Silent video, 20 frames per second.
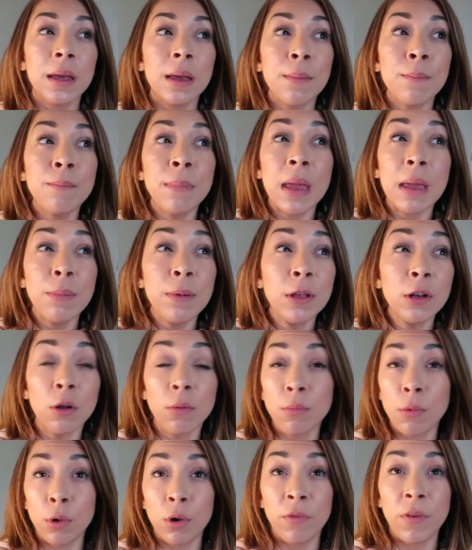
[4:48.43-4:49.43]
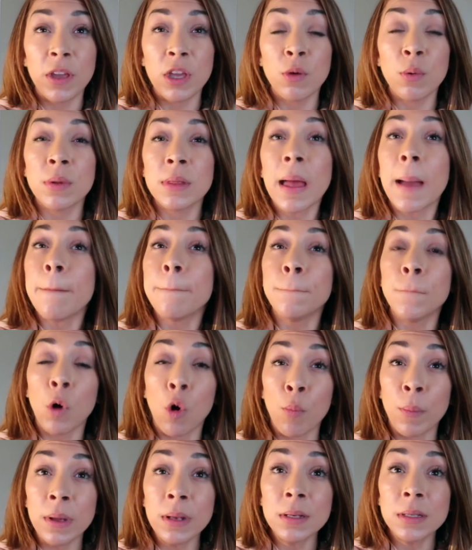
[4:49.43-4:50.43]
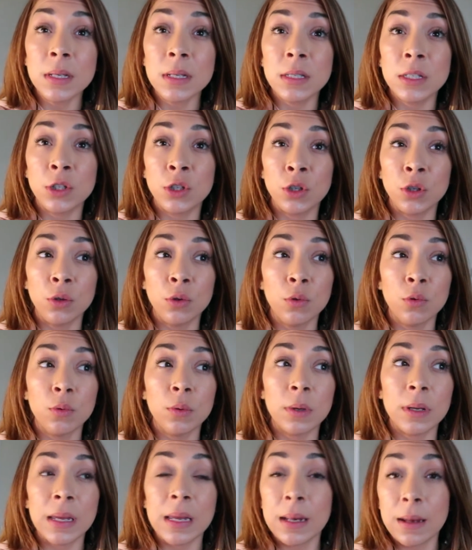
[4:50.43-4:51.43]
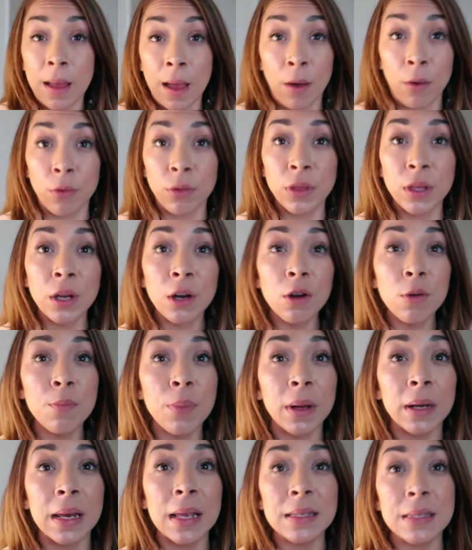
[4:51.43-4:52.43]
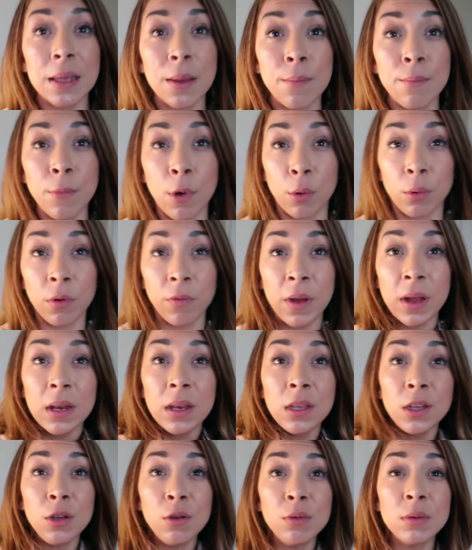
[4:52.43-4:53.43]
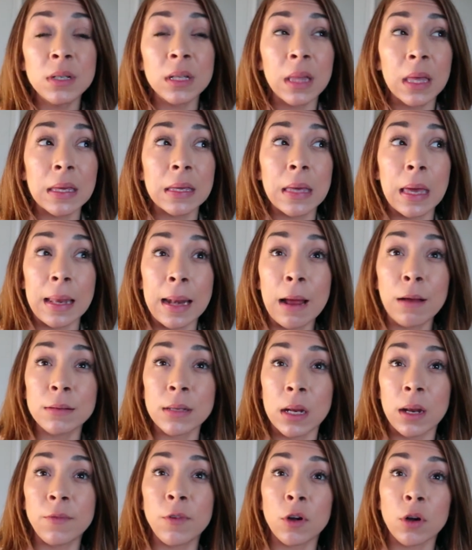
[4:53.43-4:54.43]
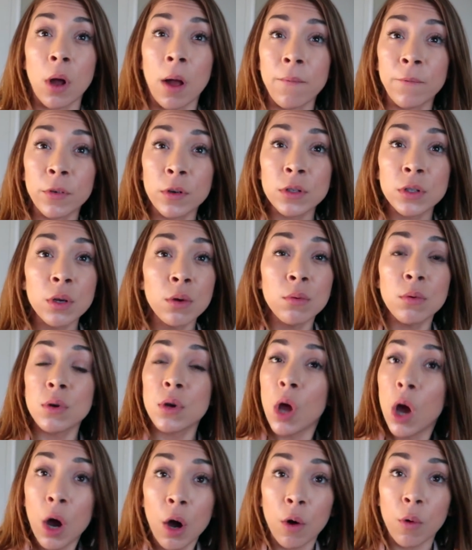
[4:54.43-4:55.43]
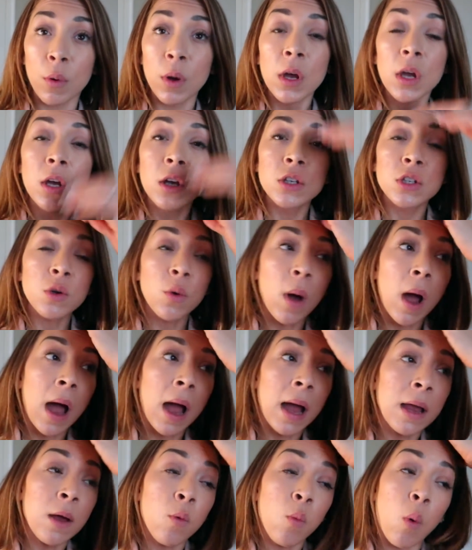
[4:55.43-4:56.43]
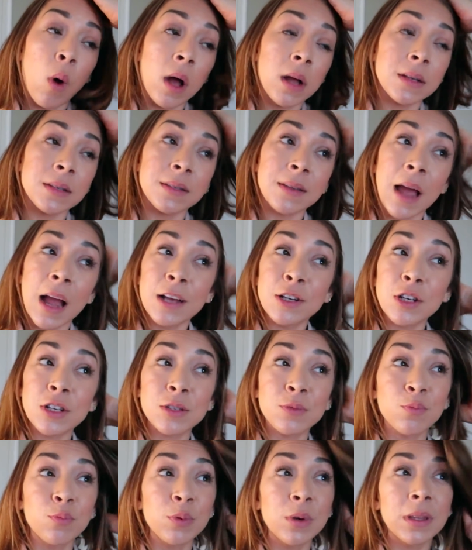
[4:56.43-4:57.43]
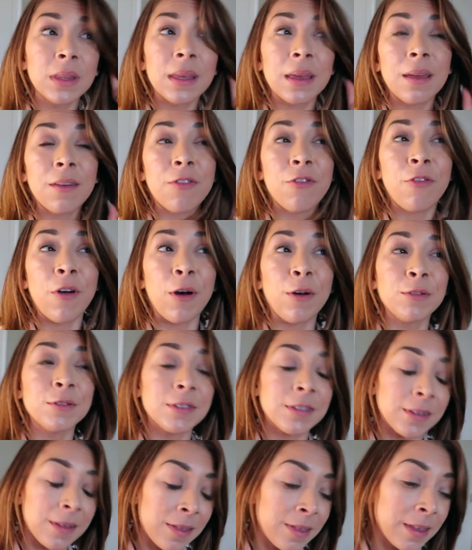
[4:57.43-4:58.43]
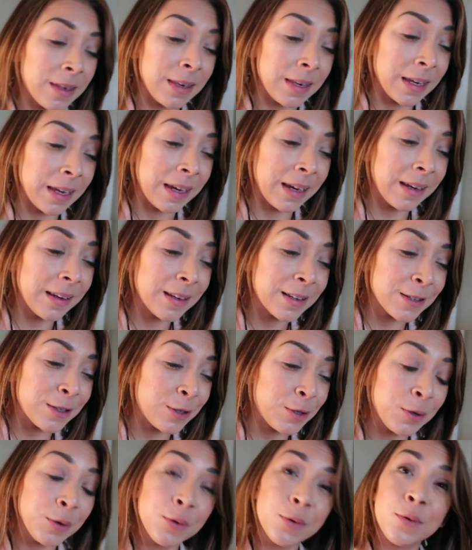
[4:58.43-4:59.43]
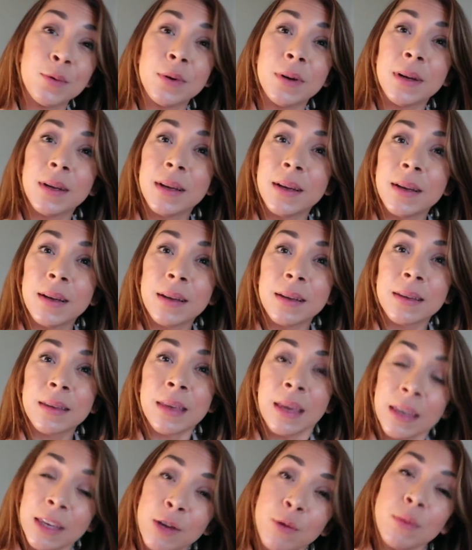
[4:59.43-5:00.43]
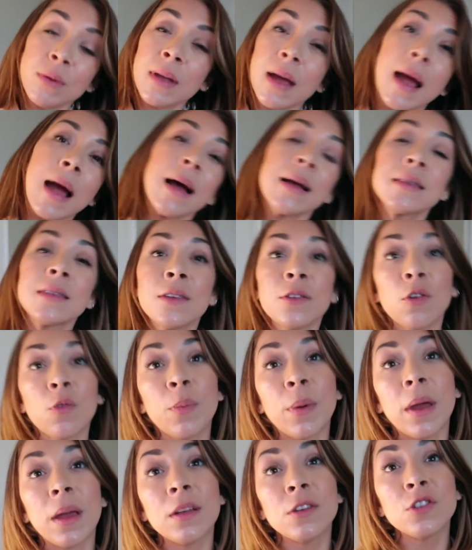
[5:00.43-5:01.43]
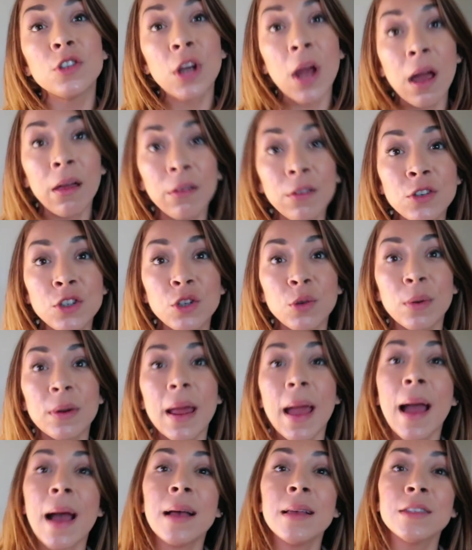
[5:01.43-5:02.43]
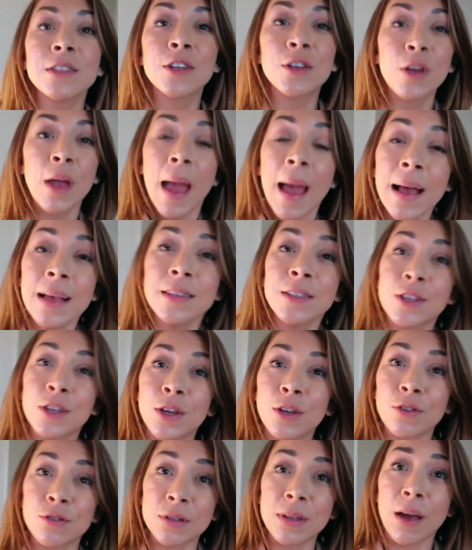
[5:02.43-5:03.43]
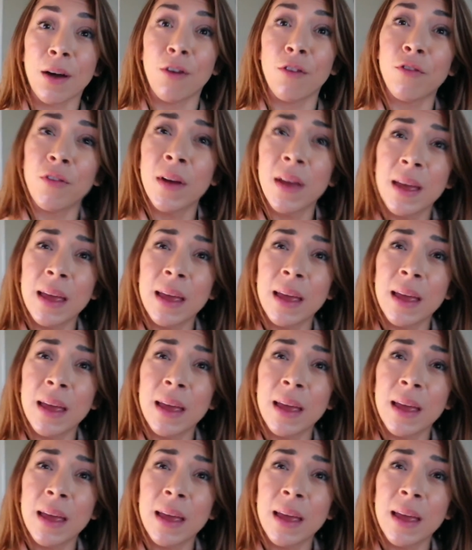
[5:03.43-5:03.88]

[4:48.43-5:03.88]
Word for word: Maybe it'll motivate you in that moment to eat healthier, but is it motivating you to like get outside of your comfort zone? No. So I want, I just really felt the need to kick you in the ass a little bit and challenge you and ask you ask yourself